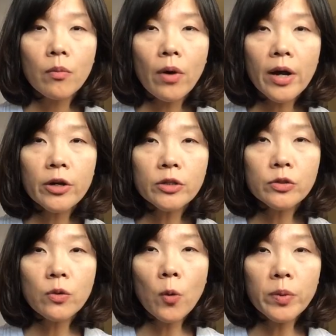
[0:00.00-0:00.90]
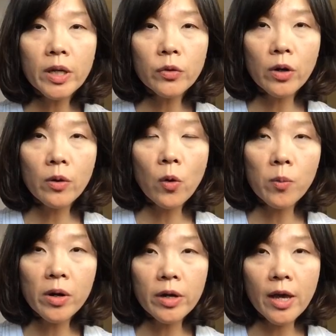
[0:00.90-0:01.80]
Prior to opening your
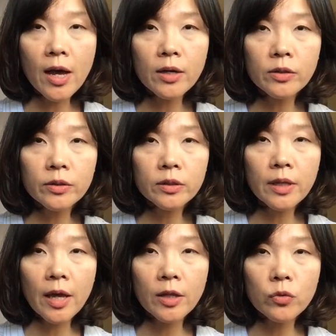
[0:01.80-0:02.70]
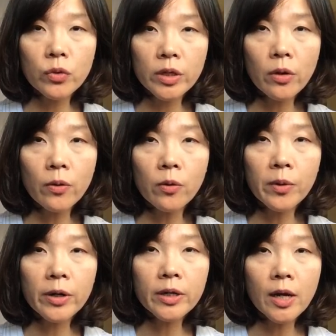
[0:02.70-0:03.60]
homework account and doing the
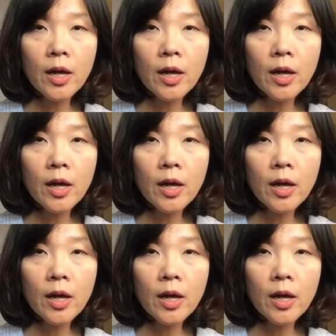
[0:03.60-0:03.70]
homework,